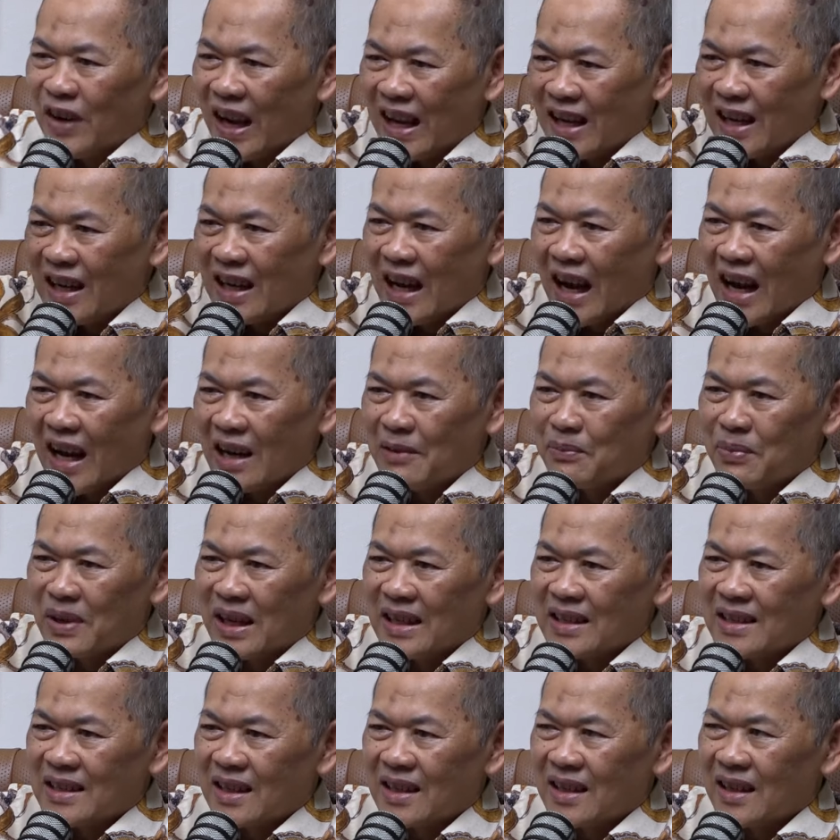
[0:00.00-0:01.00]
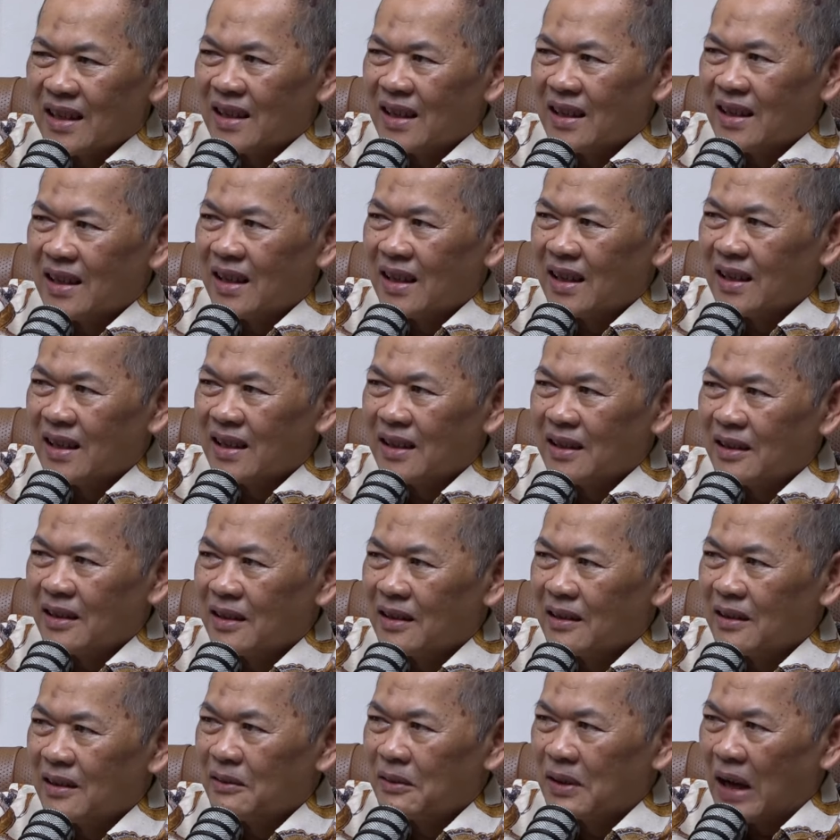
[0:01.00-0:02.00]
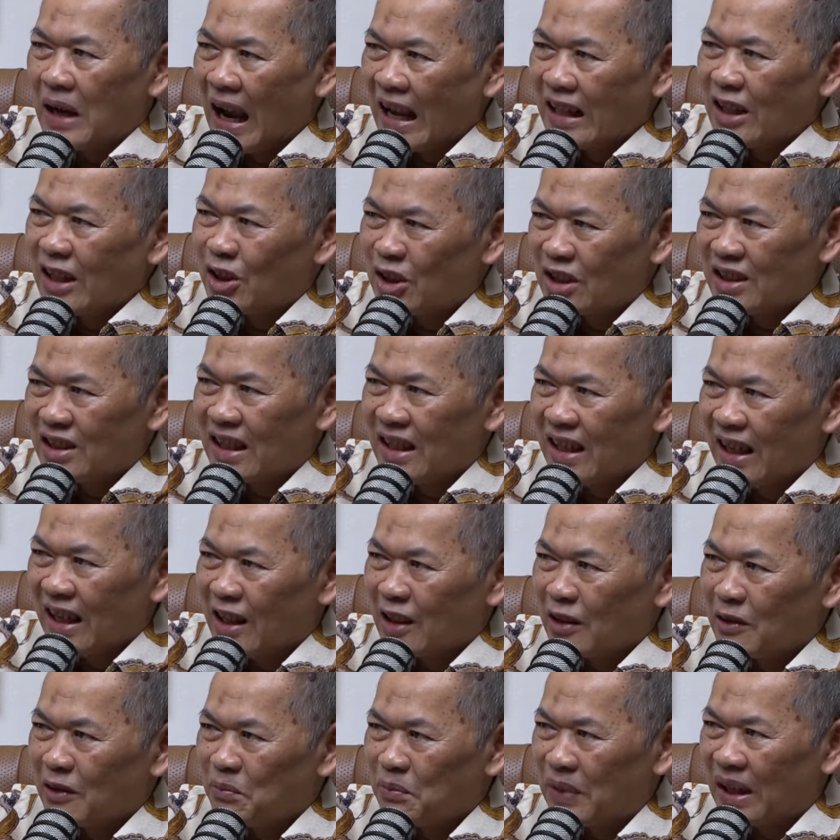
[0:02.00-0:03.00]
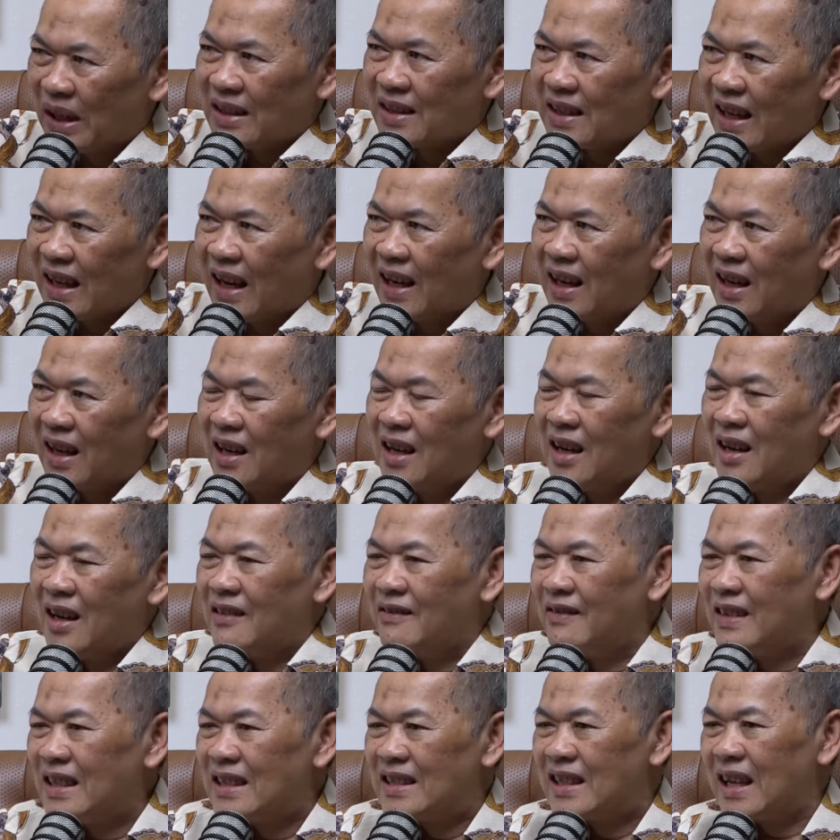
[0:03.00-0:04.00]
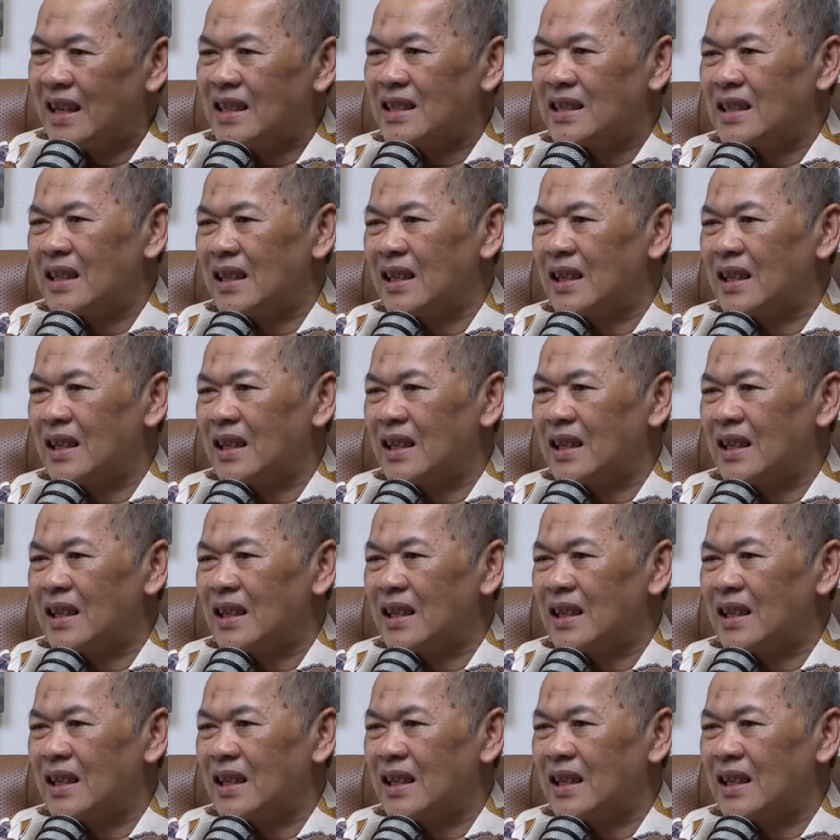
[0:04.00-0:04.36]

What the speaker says: very high pressure hydrogen in big tank. We just